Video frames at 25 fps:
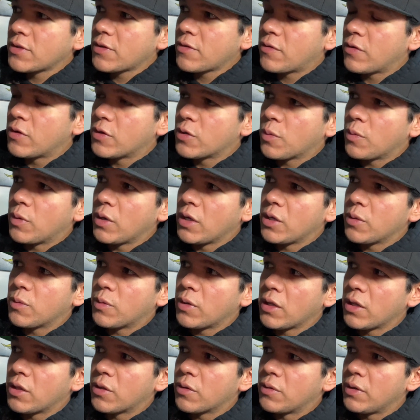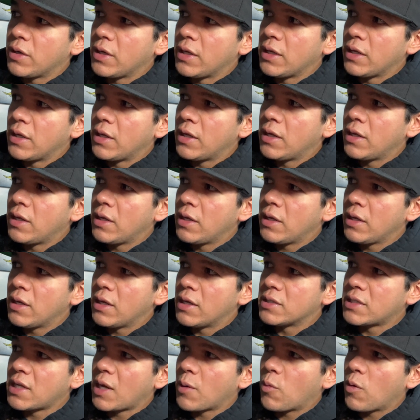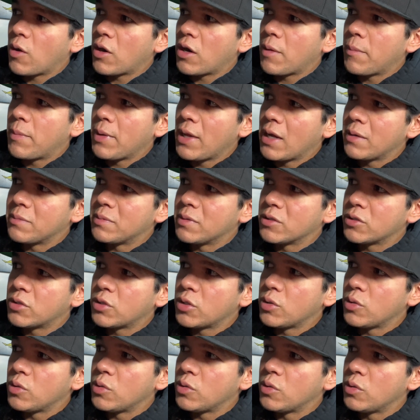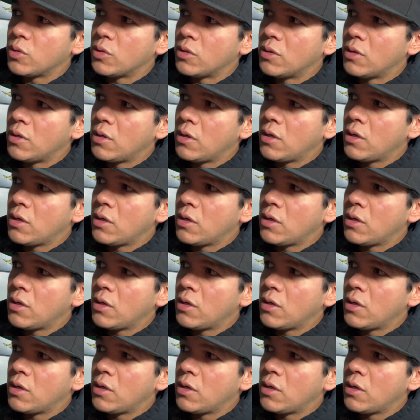for 2023 is I want to be able to